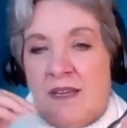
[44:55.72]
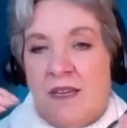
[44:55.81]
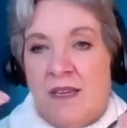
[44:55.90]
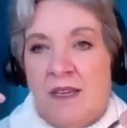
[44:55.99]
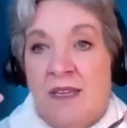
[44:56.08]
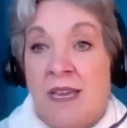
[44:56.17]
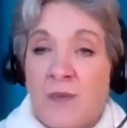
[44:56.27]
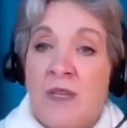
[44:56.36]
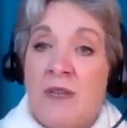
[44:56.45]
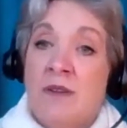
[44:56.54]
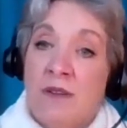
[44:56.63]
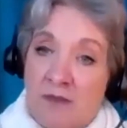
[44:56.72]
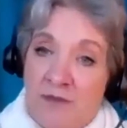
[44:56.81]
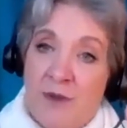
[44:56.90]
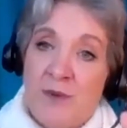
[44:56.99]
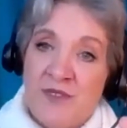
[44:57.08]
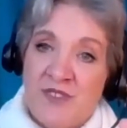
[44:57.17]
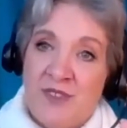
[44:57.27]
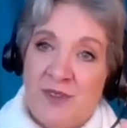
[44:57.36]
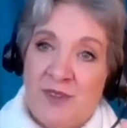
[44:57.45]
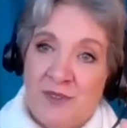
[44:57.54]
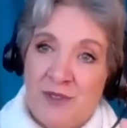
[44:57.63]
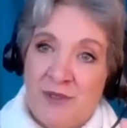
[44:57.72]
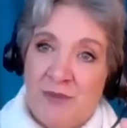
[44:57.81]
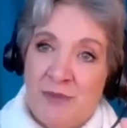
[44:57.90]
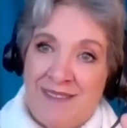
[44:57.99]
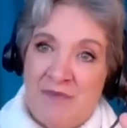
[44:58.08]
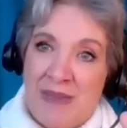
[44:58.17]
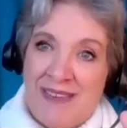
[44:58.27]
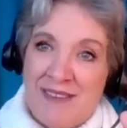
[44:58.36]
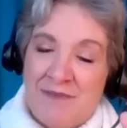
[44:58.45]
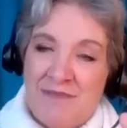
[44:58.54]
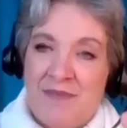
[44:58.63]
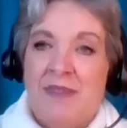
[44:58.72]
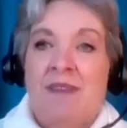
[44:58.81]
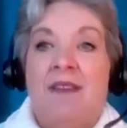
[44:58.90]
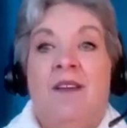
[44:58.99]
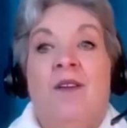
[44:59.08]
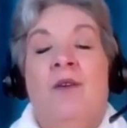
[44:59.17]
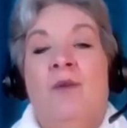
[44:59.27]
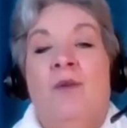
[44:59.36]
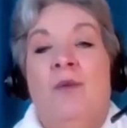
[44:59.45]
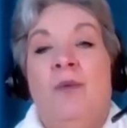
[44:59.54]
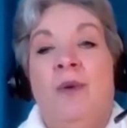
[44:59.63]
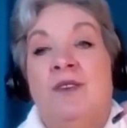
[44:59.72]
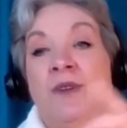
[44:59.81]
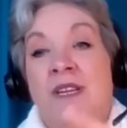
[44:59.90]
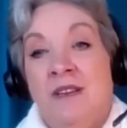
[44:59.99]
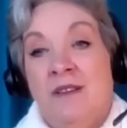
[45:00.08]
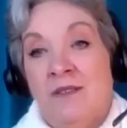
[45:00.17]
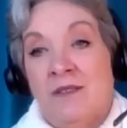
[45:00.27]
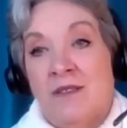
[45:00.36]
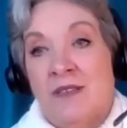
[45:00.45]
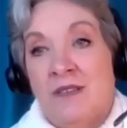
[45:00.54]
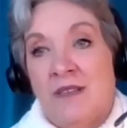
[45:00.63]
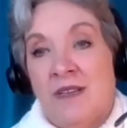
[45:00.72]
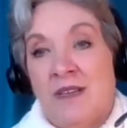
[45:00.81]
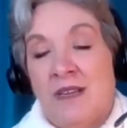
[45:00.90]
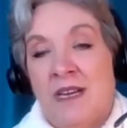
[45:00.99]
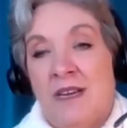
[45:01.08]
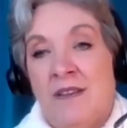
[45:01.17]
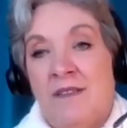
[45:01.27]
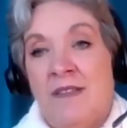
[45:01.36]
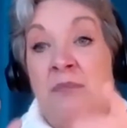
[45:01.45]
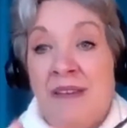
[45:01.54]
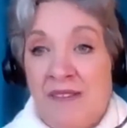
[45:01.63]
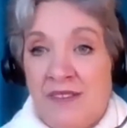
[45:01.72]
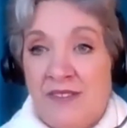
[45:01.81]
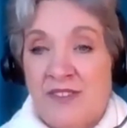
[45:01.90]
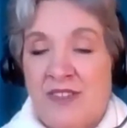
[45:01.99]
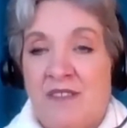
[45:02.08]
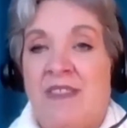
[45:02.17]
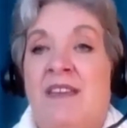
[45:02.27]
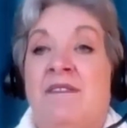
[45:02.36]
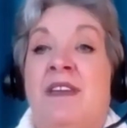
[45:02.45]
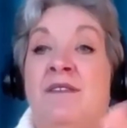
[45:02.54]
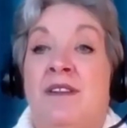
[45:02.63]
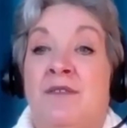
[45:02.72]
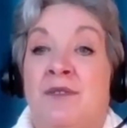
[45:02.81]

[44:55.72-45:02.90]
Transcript: yes, we could focus in on the money they've made, or we could really look at the abundance that they've given other